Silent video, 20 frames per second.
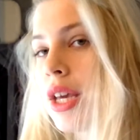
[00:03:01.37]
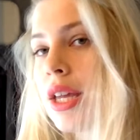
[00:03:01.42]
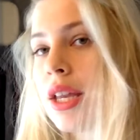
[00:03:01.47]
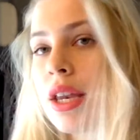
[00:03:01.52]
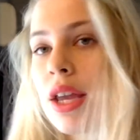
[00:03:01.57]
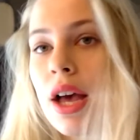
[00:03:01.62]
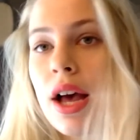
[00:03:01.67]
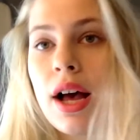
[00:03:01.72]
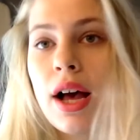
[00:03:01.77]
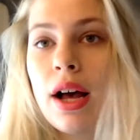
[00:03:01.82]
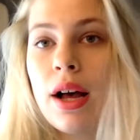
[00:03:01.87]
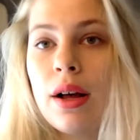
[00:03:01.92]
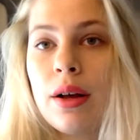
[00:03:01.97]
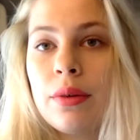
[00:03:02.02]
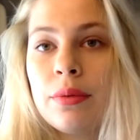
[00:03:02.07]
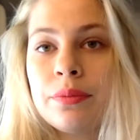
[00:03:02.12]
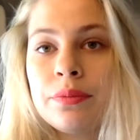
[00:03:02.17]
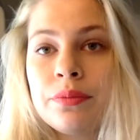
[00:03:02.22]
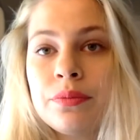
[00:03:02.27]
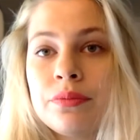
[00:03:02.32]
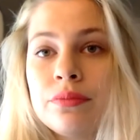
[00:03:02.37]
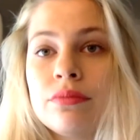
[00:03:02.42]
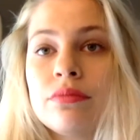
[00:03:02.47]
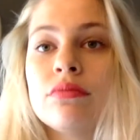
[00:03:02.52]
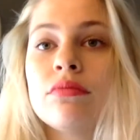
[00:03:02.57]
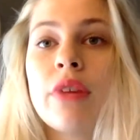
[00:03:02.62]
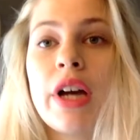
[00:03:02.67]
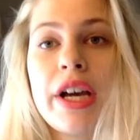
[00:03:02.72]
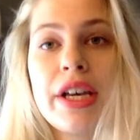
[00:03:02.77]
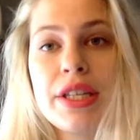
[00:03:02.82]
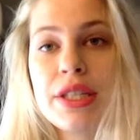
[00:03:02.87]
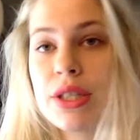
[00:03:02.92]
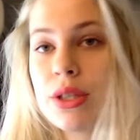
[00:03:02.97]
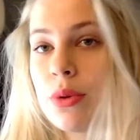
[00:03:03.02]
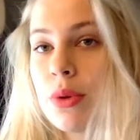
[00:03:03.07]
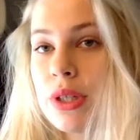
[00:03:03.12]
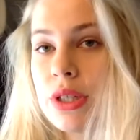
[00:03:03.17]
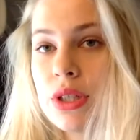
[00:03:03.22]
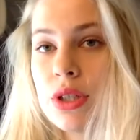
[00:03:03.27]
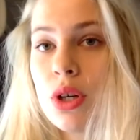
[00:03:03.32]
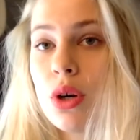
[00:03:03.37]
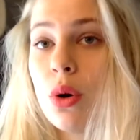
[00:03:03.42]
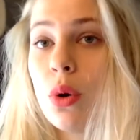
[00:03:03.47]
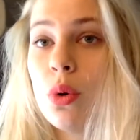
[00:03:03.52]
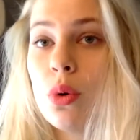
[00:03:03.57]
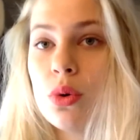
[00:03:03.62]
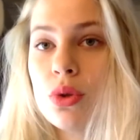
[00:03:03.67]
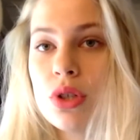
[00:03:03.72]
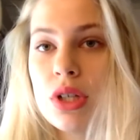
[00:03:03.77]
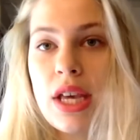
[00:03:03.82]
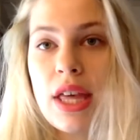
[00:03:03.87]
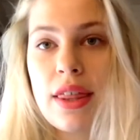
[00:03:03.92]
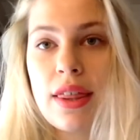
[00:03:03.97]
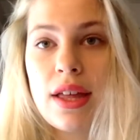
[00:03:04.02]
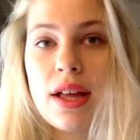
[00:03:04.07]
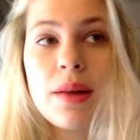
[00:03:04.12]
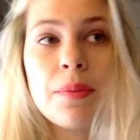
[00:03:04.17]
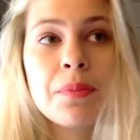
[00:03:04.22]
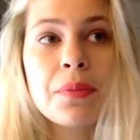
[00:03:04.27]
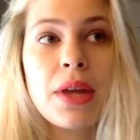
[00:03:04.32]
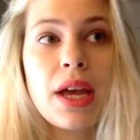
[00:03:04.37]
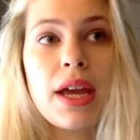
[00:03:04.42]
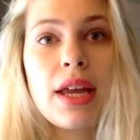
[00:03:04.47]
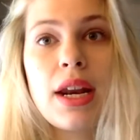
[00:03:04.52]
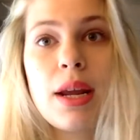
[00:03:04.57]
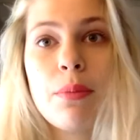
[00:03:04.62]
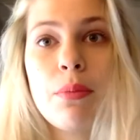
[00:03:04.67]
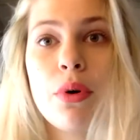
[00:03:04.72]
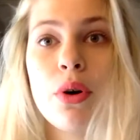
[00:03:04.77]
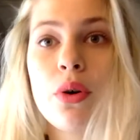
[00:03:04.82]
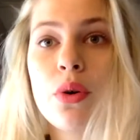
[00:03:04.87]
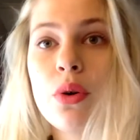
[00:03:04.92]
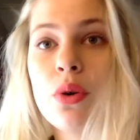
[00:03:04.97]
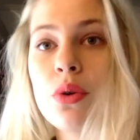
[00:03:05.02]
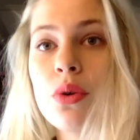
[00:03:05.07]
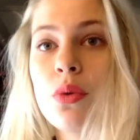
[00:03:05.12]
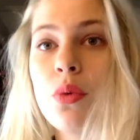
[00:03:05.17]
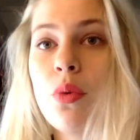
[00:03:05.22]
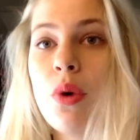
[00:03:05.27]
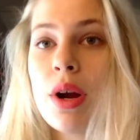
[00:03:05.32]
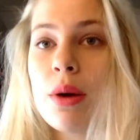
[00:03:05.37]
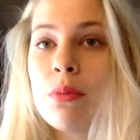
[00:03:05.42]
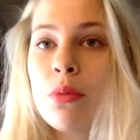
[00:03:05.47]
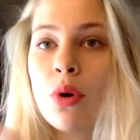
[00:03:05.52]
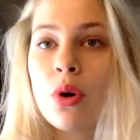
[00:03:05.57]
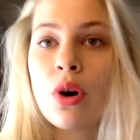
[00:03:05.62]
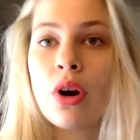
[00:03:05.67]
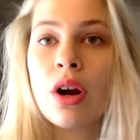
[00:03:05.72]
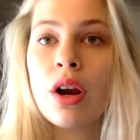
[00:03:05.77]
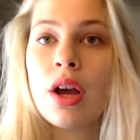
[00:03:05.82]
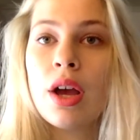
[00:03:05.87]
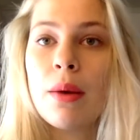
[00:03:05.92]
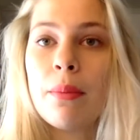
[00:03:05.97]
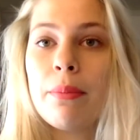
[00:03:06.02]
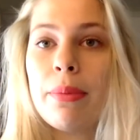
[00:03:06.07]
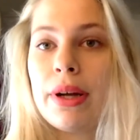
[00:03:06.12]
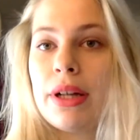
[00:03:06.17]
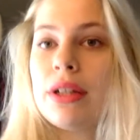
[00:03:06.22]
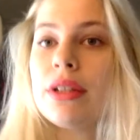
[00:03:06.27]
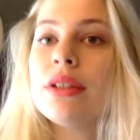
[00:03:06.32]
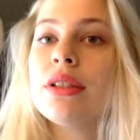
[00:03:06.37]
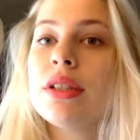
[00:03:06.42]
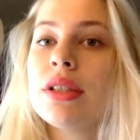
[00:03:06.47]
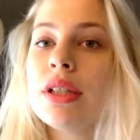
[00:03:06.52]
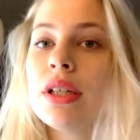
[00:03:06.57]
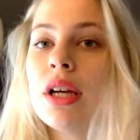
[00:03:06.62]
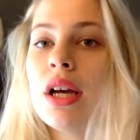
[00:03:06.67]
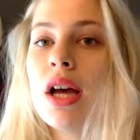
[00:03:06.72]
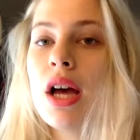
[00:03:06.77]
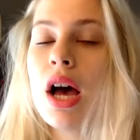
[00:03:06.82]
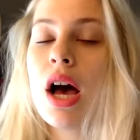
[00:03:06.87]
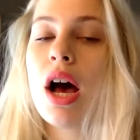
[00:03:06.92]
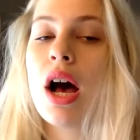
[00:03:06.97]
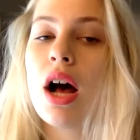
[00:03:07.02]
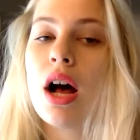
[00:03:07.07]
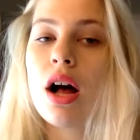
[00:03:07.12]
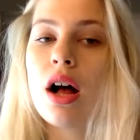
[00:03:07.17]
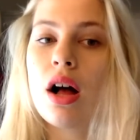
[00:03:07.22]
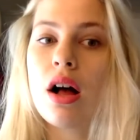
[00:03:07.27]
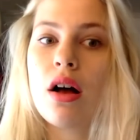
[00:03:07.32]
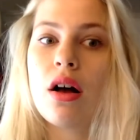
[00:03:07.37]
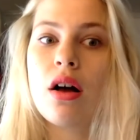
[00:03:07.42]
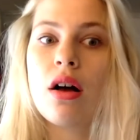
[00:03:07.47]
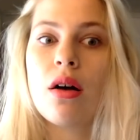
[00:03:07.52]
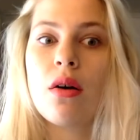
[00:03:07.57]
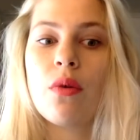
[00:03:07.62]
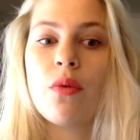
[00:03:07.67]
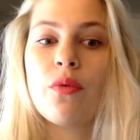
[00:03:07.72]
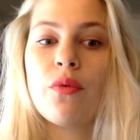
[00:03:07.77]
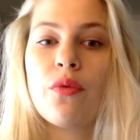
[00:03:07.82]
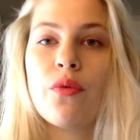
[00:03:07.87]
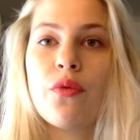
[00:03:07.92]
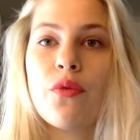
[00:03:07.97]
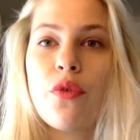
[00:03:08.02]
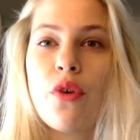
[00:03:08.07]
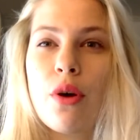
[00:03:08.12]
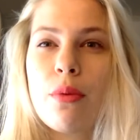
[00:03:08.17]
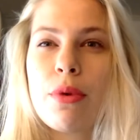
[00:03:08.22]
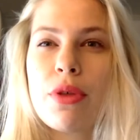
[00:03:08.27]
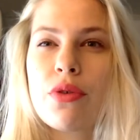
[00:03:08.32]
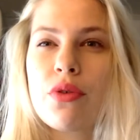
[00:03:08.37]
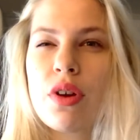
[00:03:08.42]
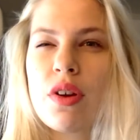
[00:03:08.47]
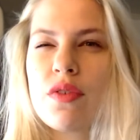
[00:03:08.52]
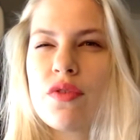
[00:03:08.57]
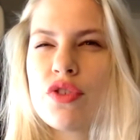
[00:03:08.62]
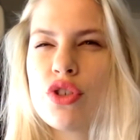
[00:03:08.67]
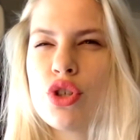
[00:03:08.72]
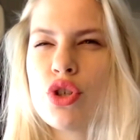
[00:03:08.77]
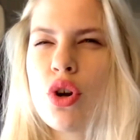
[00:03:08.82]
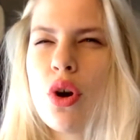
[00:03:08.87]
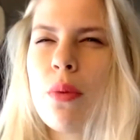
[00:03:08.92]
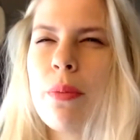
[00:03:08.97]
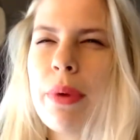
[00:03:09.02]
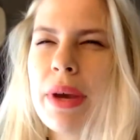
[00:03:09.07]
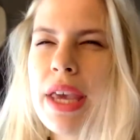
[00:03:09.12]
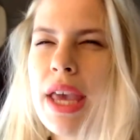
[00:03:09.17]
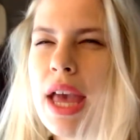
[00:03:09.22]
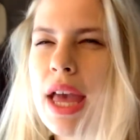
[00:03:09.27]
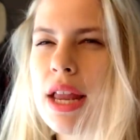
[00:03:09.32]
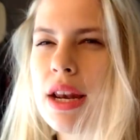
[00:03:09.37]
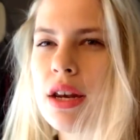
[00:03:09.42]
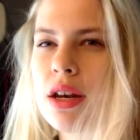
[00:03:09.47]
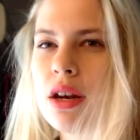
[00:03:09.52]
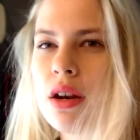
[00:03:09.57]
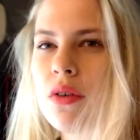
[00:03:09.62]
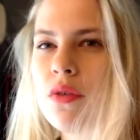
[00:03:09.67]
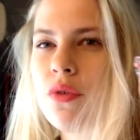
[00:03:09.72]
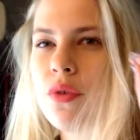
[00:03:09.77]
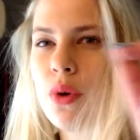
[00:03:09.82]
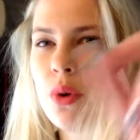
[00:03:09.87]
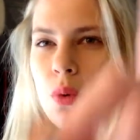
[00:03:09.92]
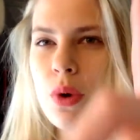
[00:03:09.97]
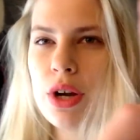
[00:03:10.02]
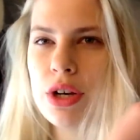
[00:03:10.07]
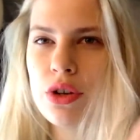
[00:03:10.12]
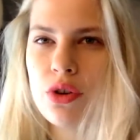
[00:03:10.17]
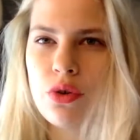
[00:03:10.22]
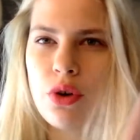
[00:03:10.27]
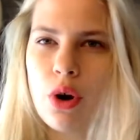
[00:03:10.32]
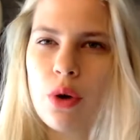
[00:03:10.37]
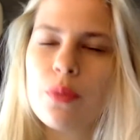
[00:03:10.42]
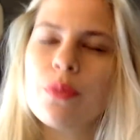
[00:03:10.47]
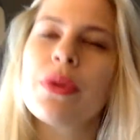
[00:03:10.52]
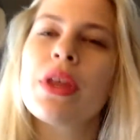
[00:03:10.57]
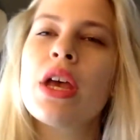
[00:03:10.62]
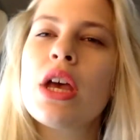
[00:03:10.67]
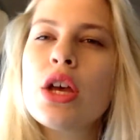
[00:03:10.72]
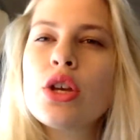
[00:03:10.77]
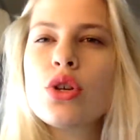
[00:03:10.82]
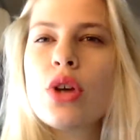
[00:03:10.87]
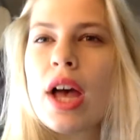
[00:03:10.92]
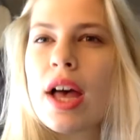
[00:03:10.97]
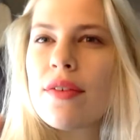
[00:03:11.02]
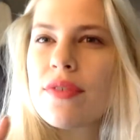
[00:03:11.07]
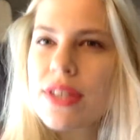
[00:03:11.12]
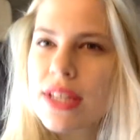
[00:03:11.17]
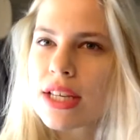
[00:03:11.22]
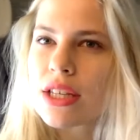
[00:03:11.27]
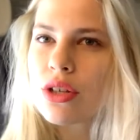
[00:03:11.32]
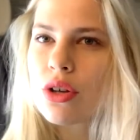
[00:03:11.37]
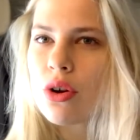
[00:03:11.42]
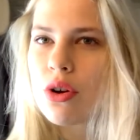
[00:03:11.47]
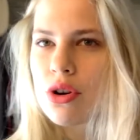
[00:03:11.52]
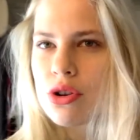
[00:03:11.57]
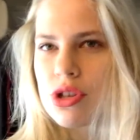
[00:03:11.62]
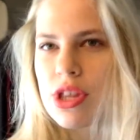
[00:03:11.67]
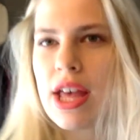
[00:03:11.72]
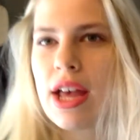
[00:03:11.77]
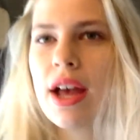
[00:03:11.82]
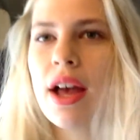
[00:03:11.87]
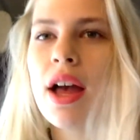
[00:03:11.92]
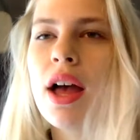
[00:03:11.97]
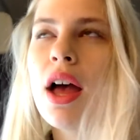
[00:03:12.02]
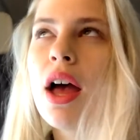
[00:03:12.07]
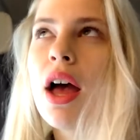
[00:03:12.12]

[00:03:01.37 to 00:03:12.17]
it, I sew it all together, and I bought 1 more belt from a thrift shop again for €1. So I have €6 there.